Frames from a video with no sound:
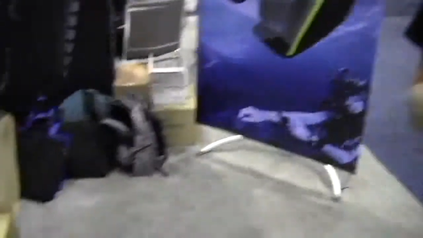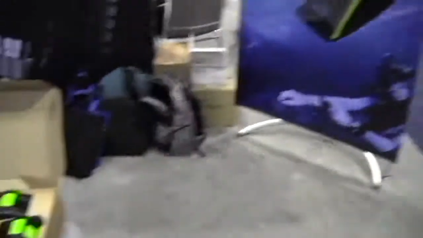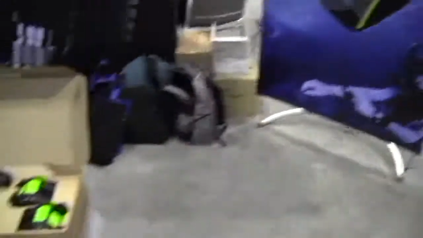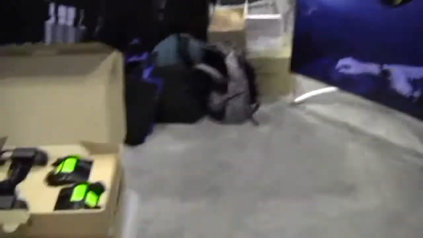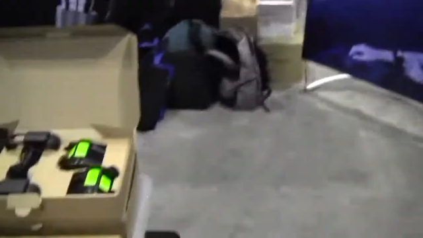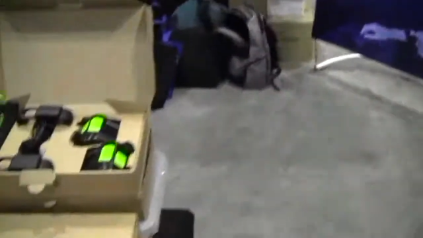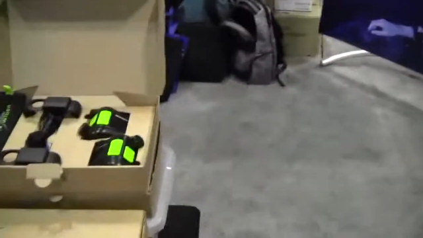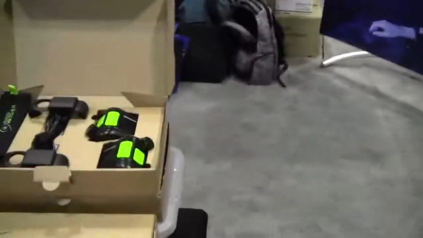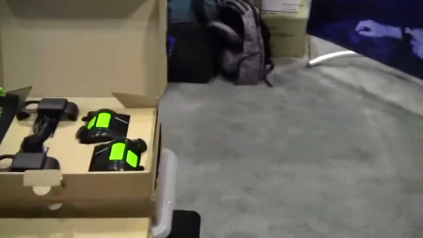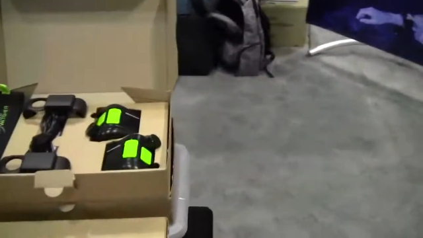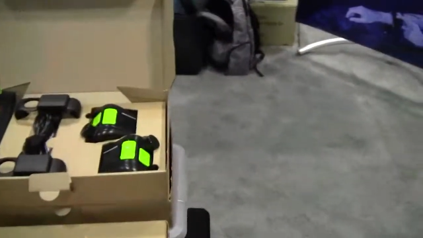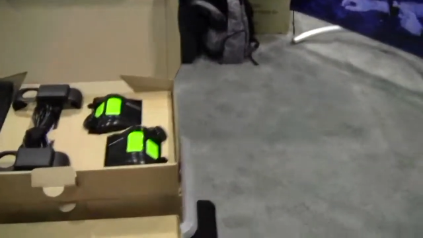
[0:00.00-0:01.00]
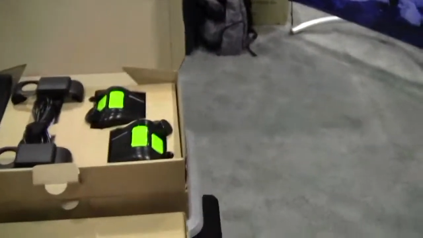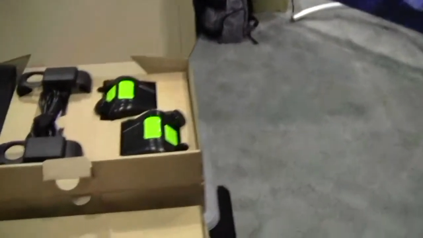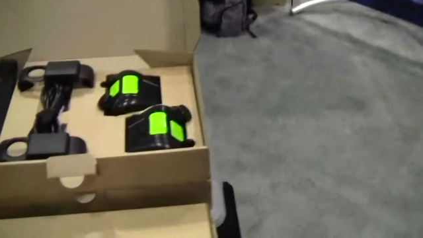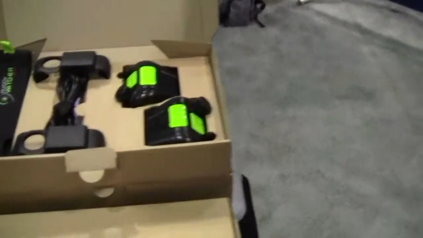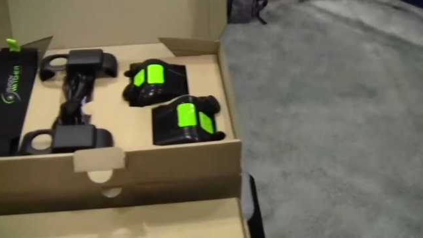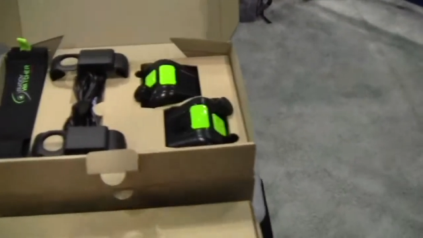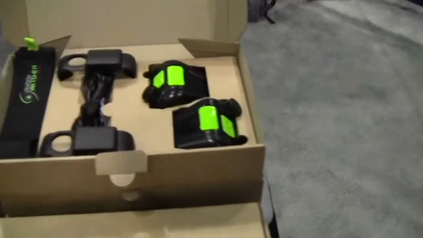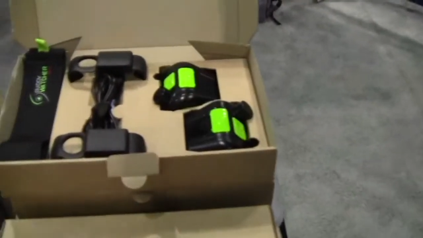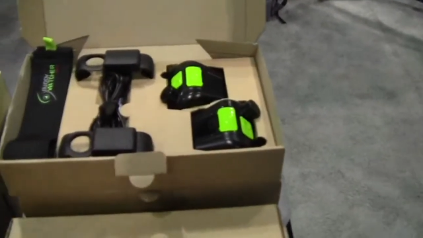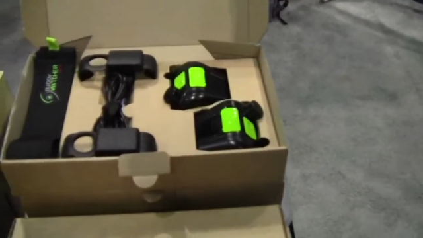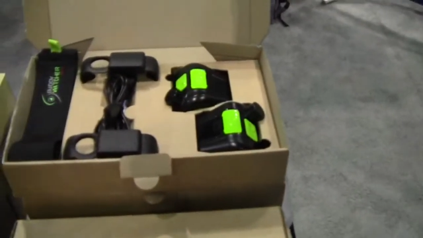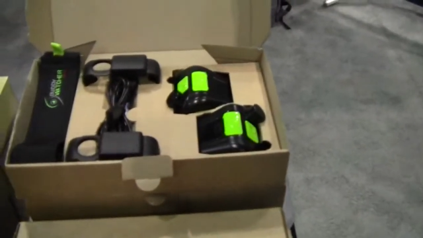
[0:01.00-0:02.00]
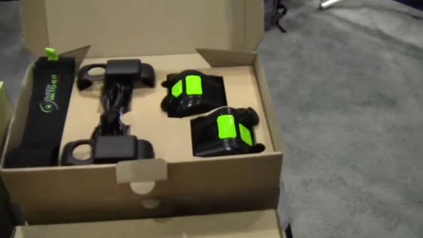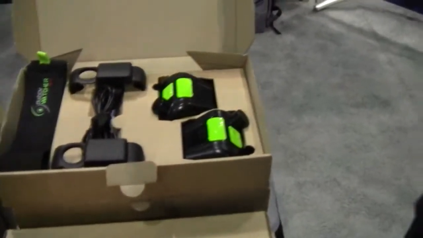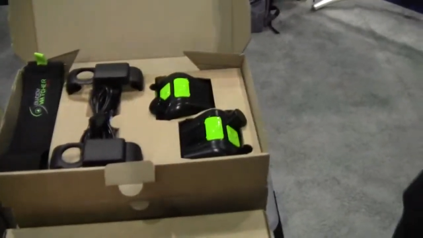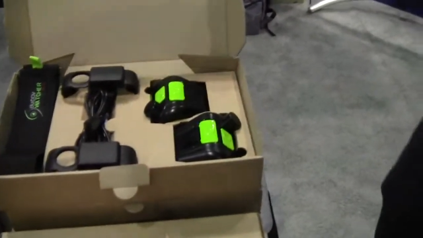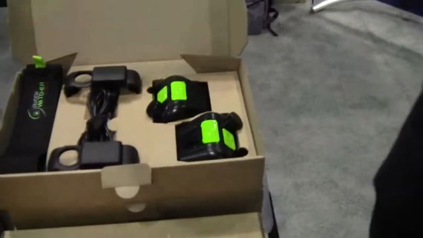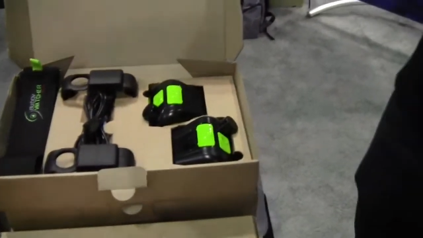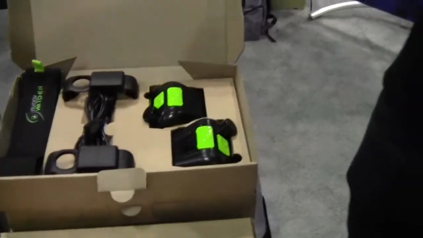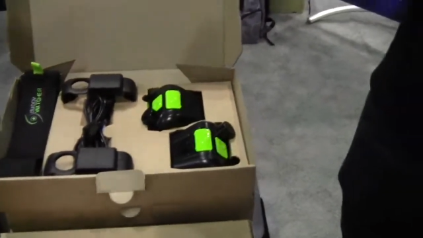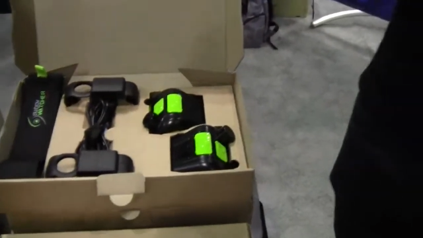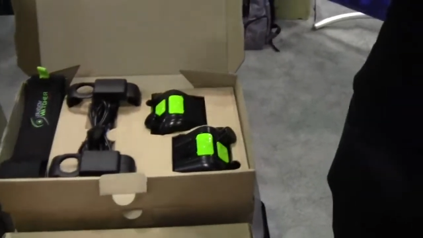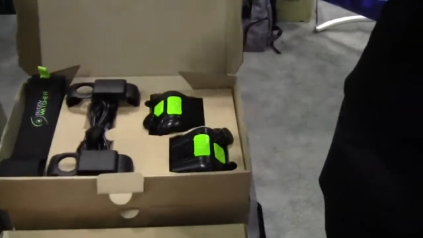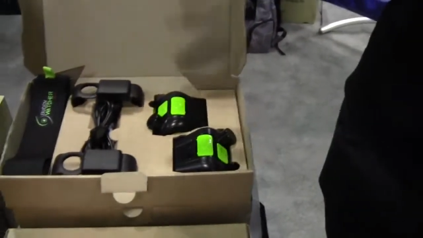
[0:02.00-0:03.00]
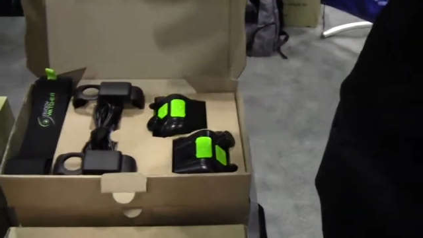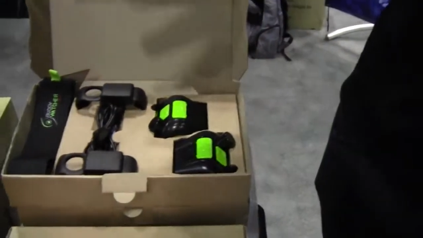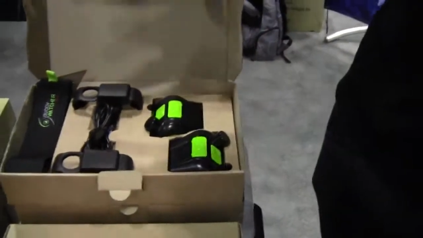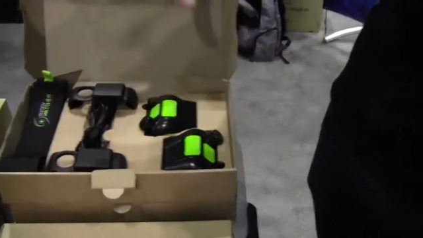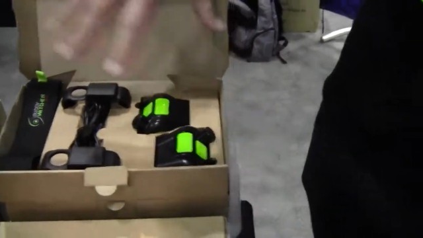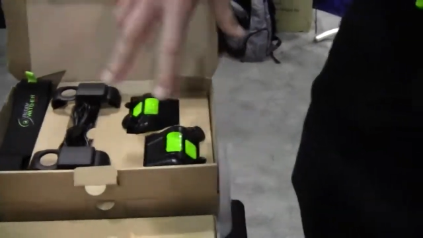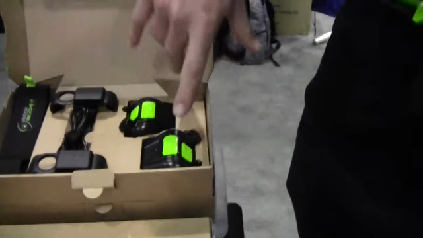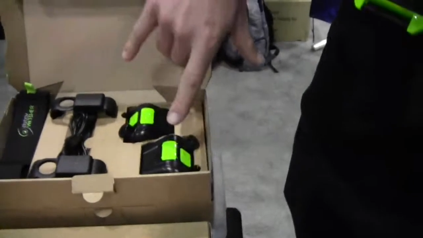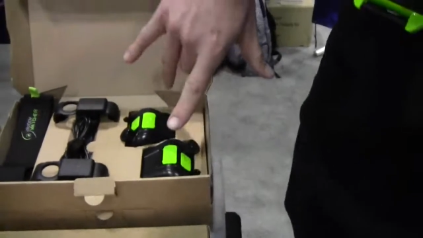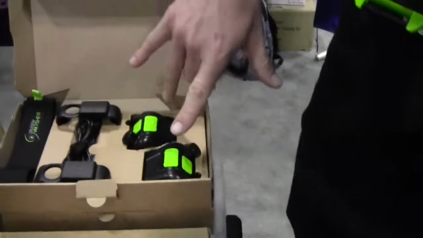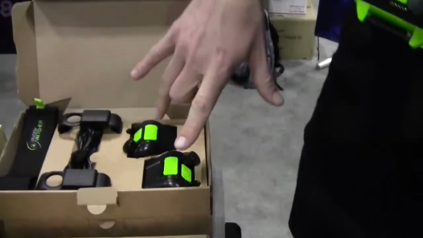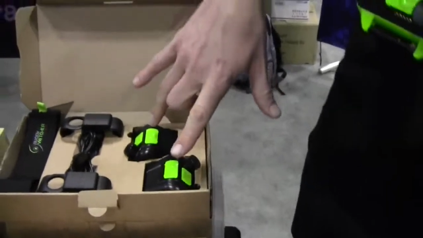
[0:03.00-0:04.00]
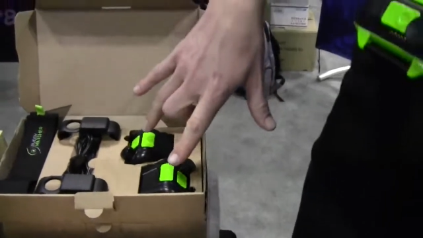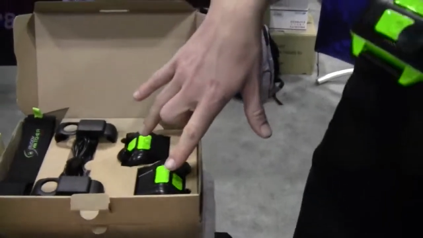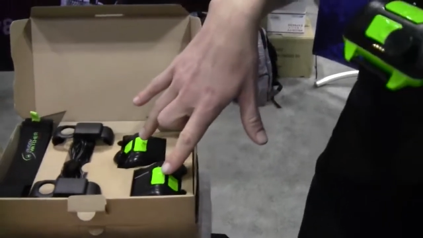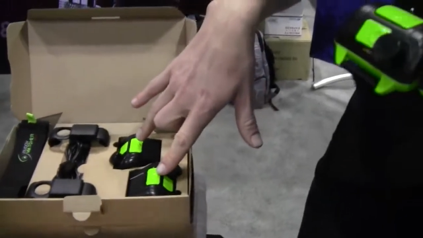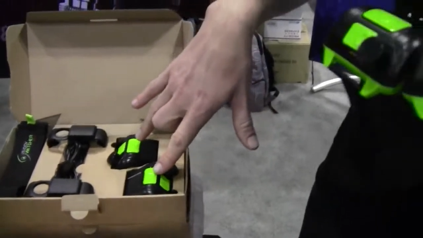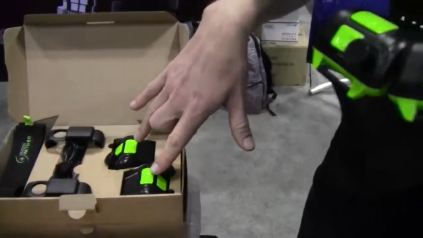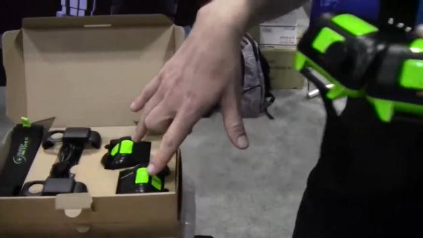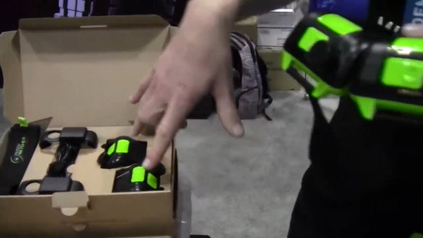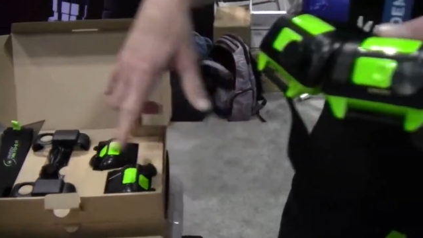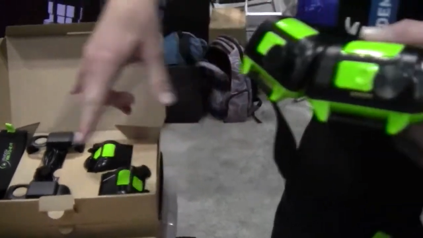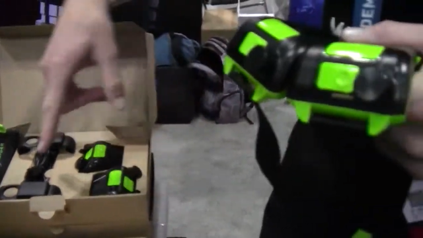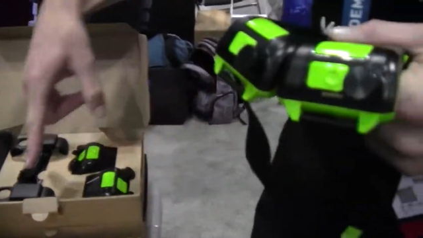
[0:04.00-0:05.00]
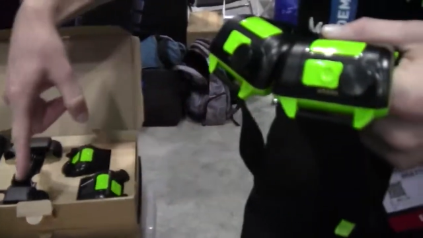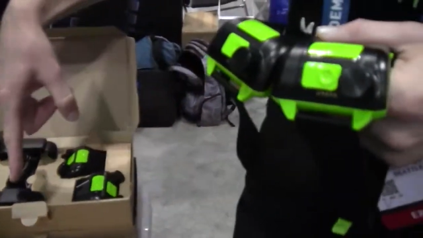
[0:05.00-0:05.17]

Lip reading: No face is visible, so there are no lips to read.